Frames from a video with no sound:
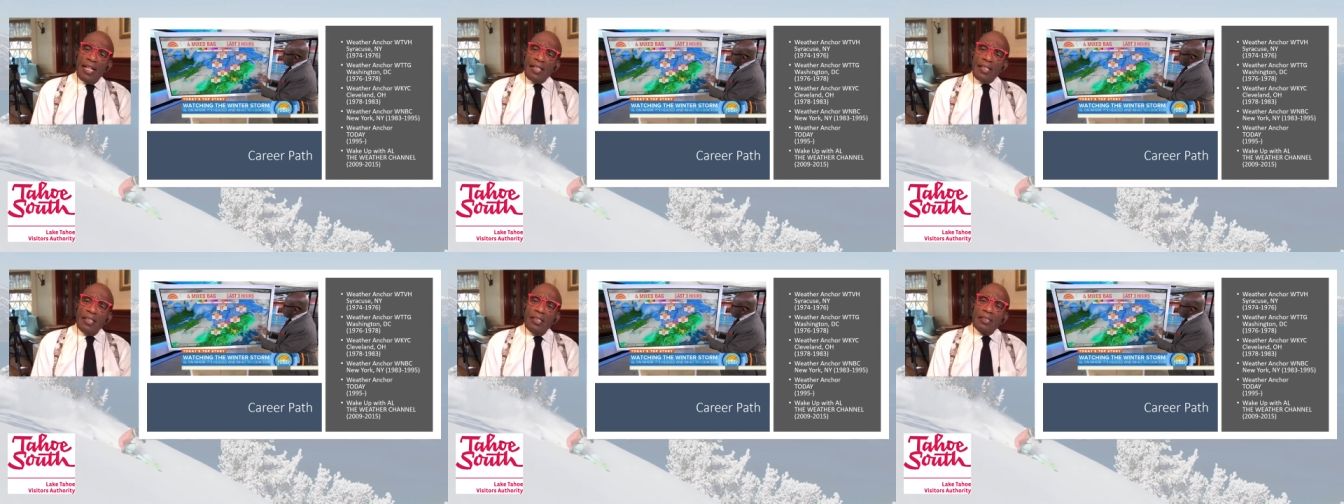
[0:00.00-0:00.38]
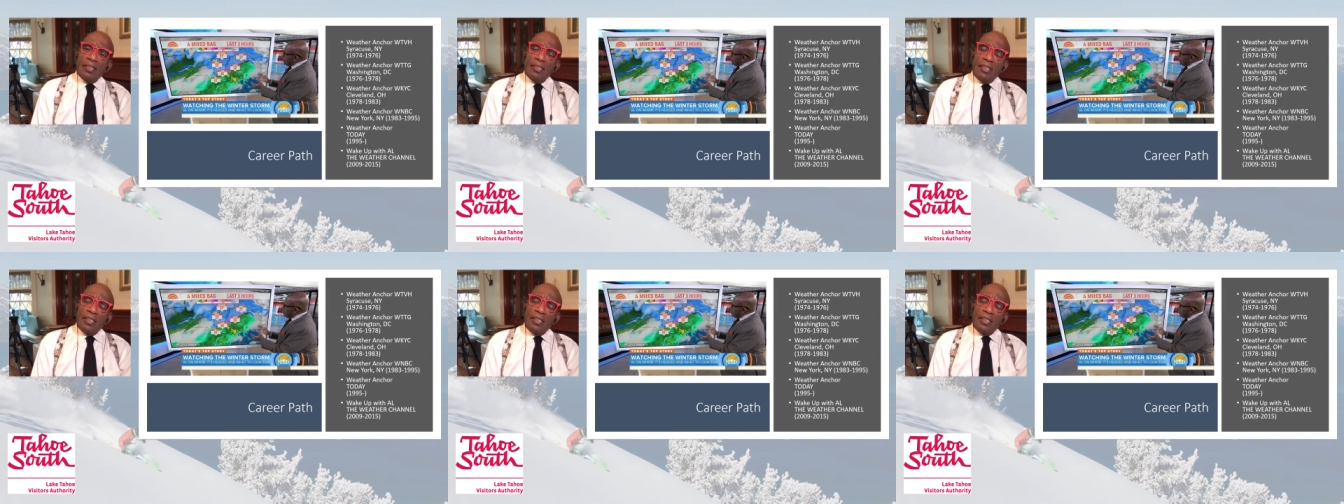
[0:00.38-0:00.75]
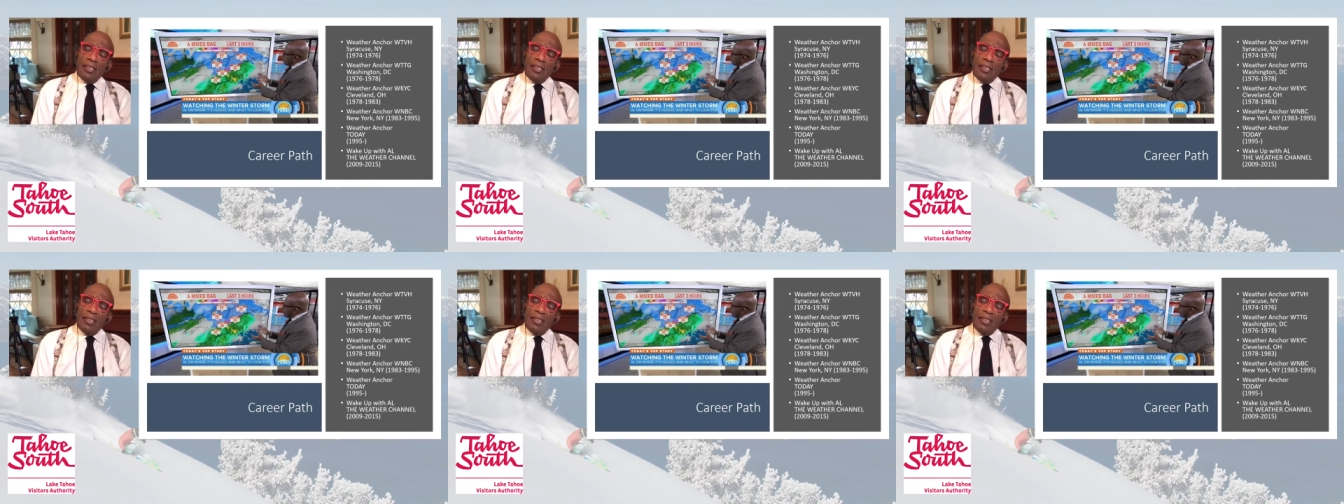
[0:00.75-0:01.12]
at the
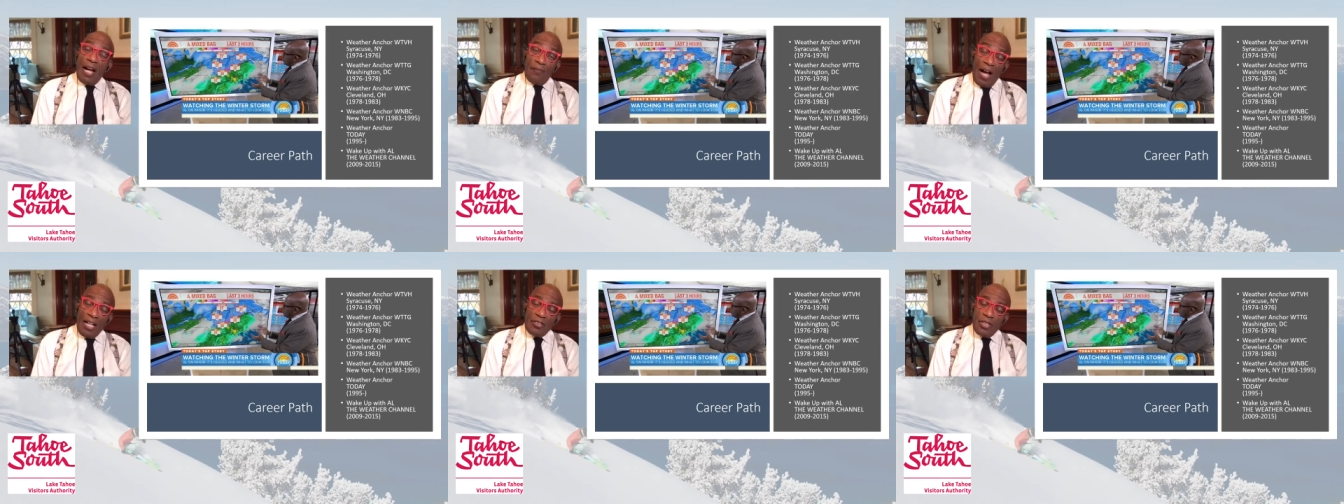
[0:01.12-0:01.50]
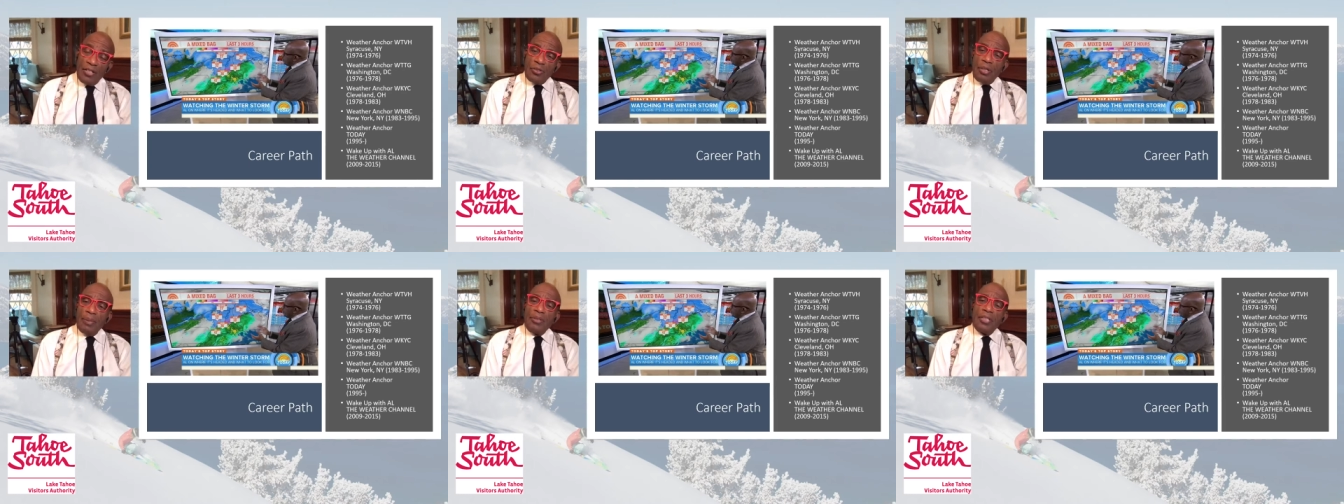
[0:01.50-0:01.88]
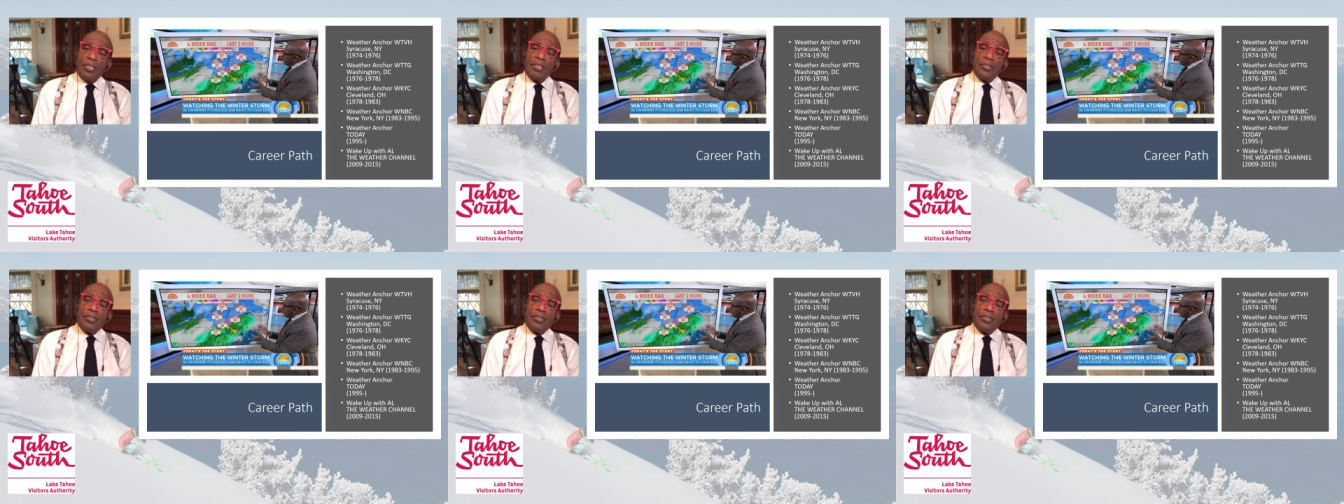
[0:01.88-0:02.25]
now Fox station
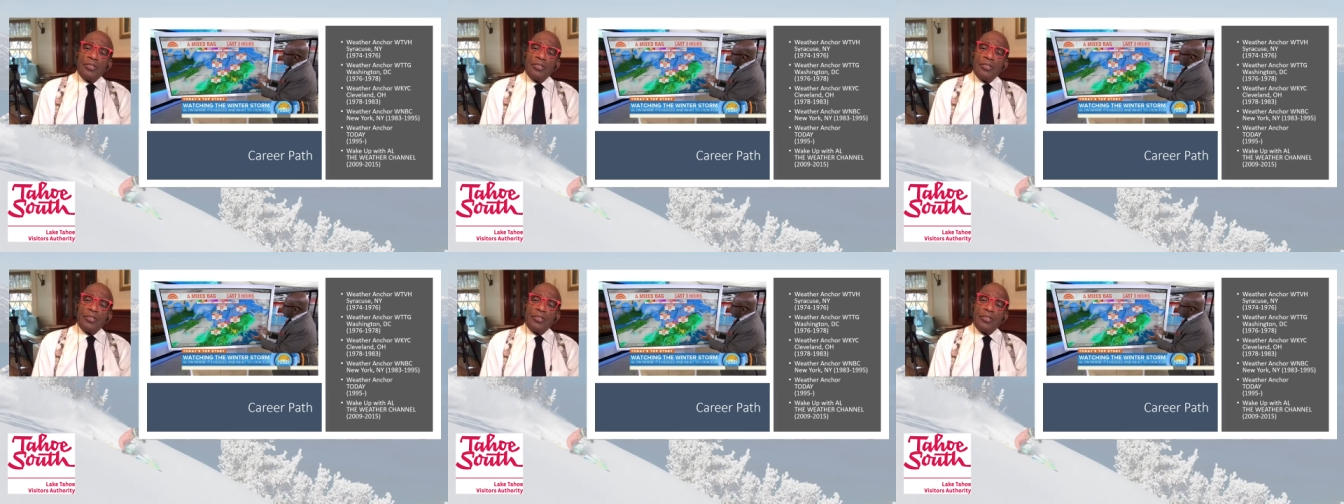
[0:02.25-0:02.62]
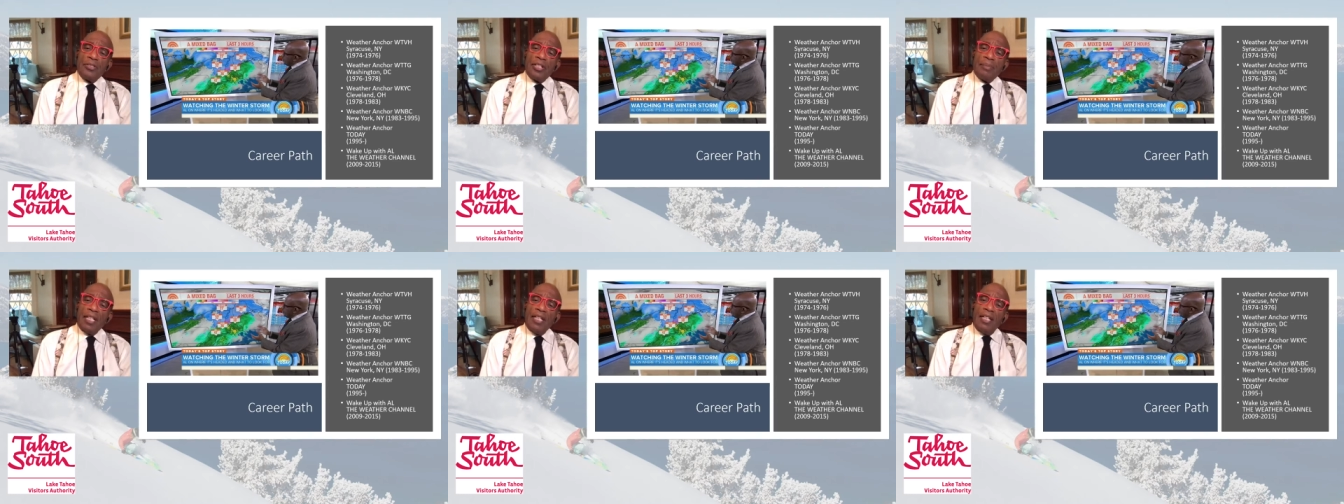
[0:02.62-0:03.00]
WTTG.